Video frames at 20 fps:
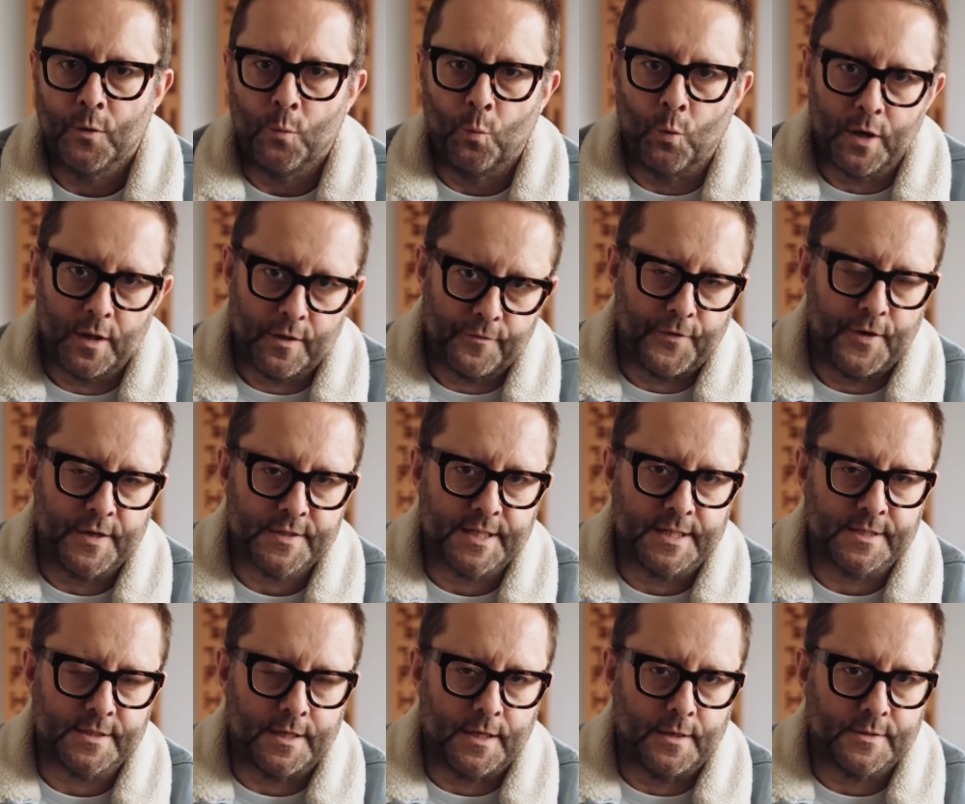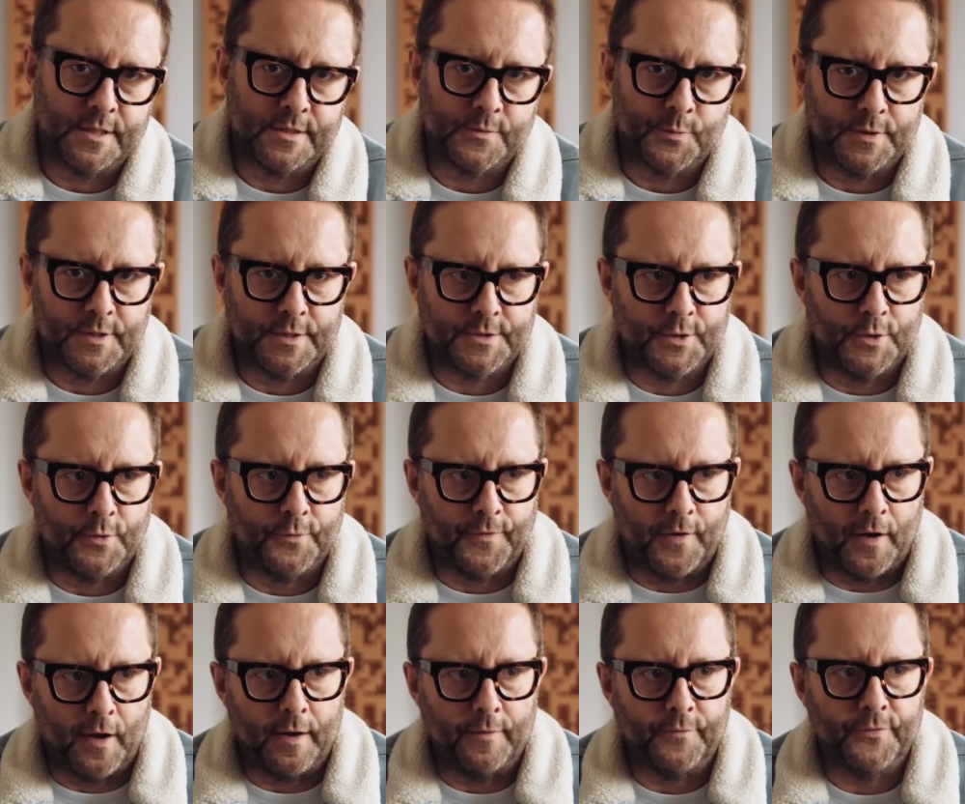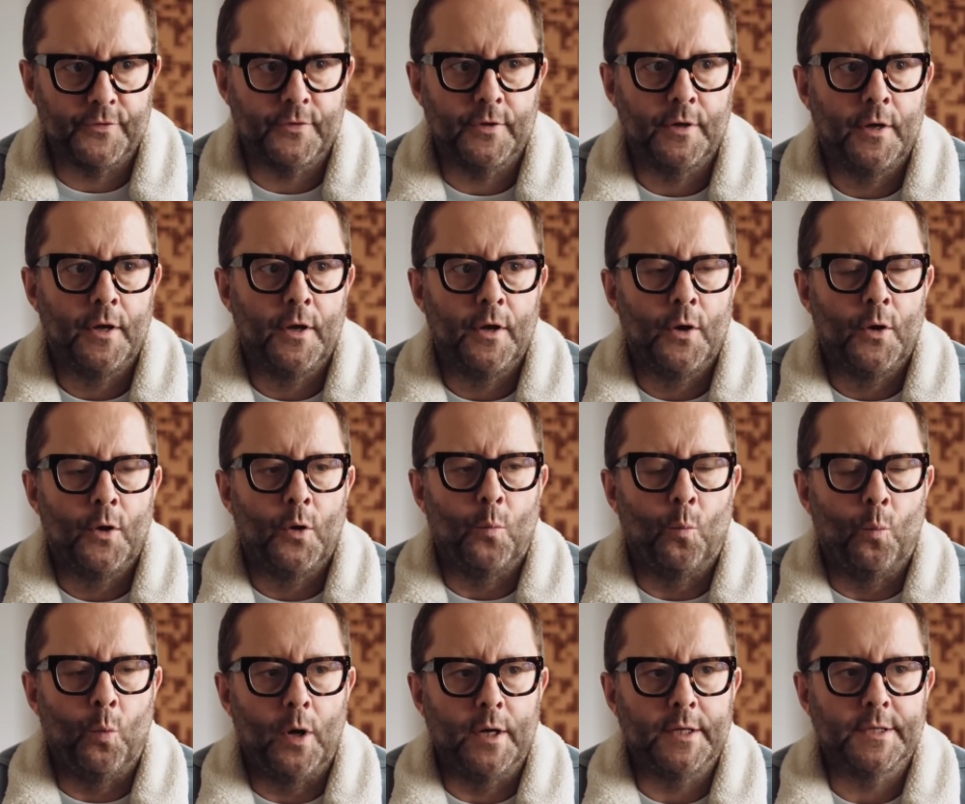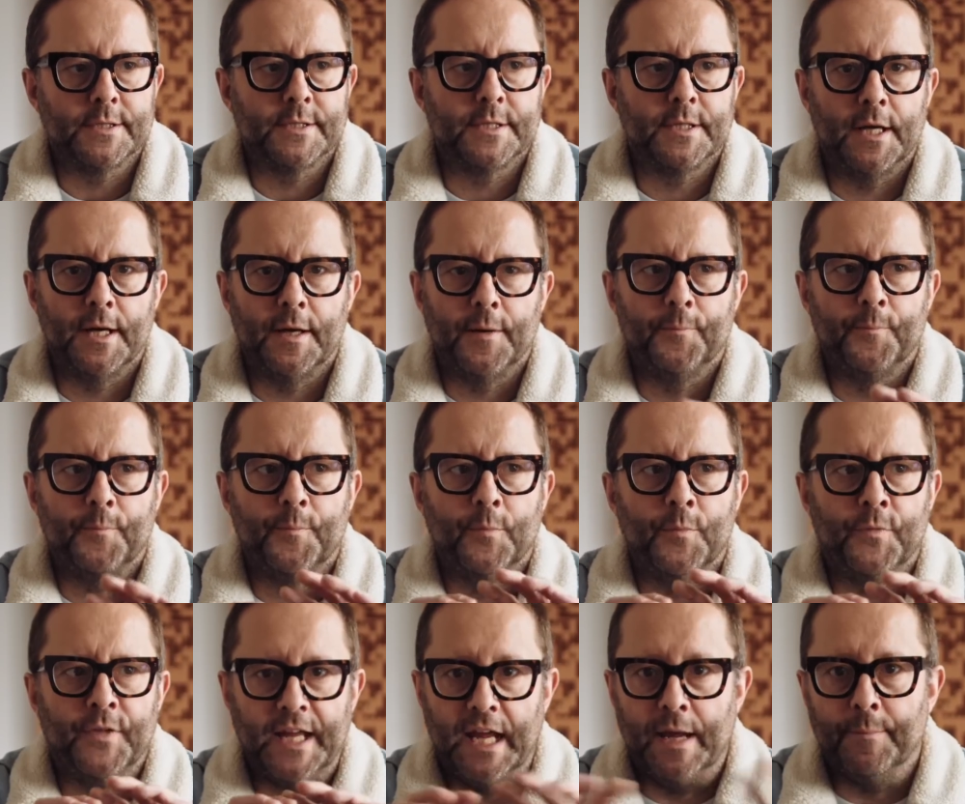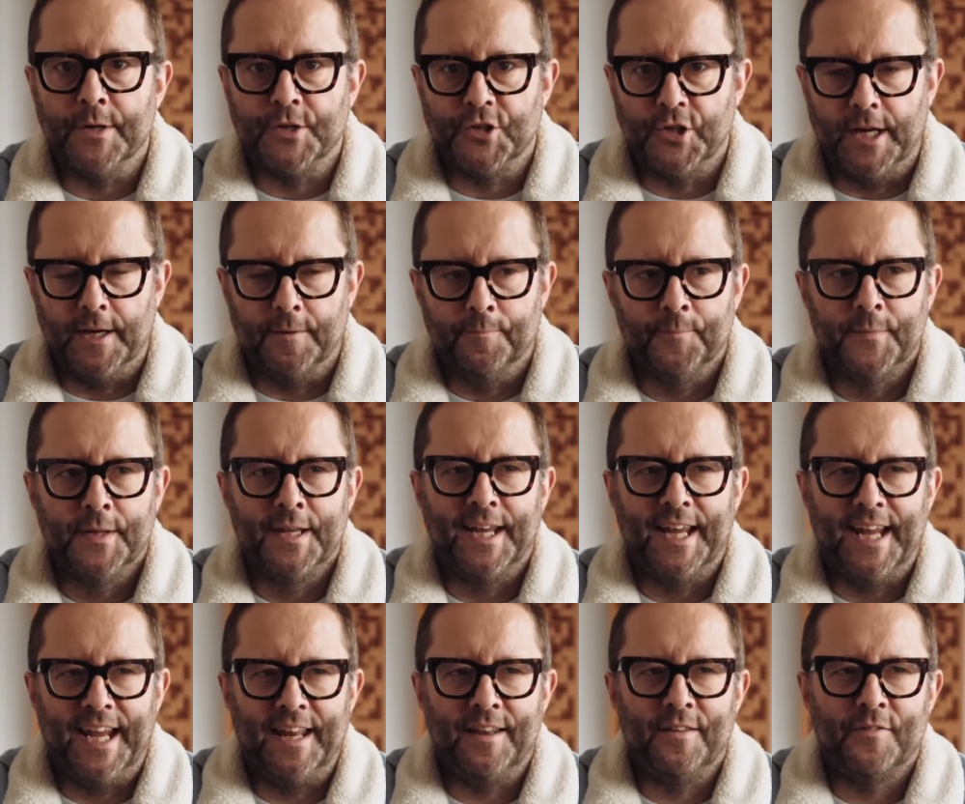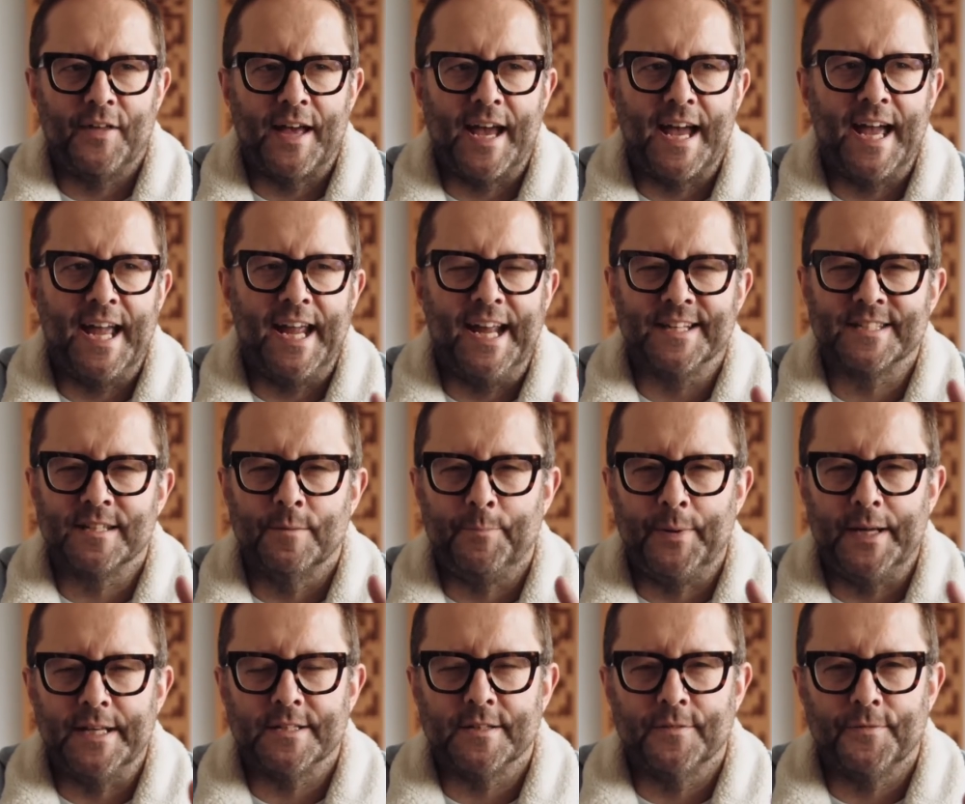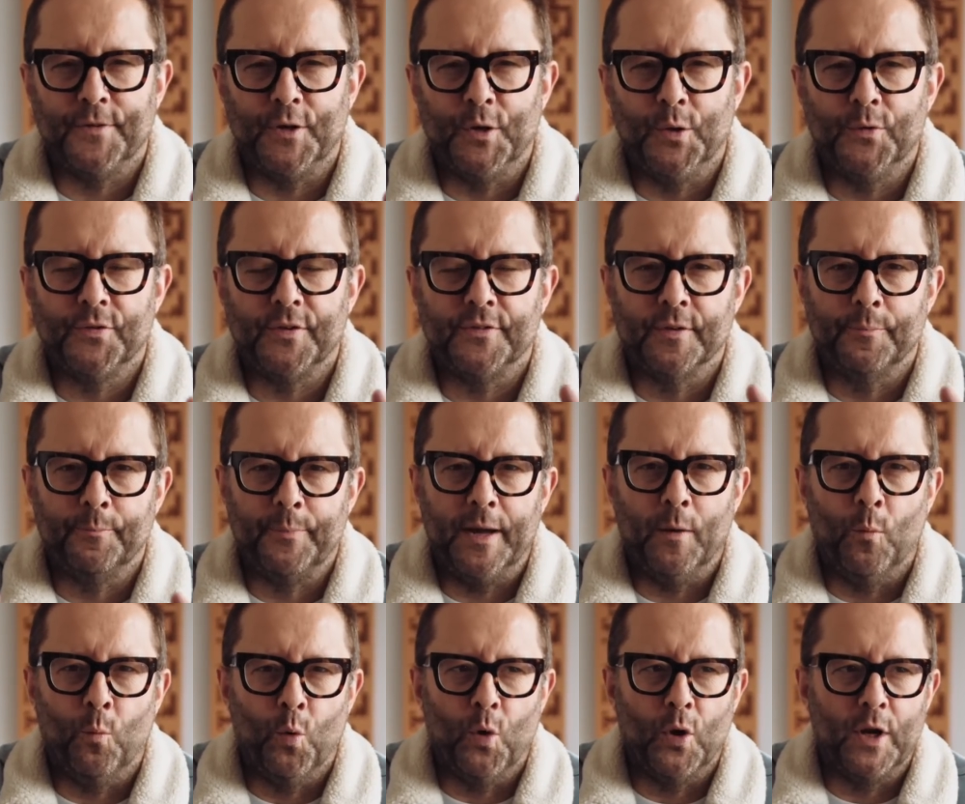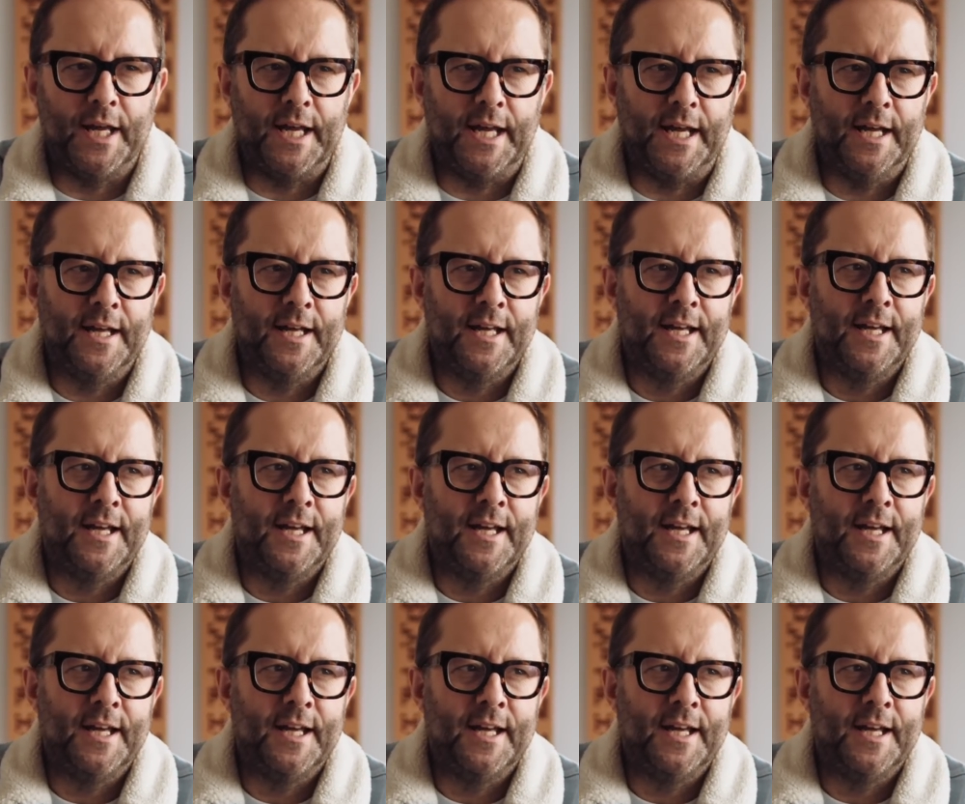One of the first things I noticed with the two fives was the imaging, in that it's a bit diffuse, it's a bit woolly.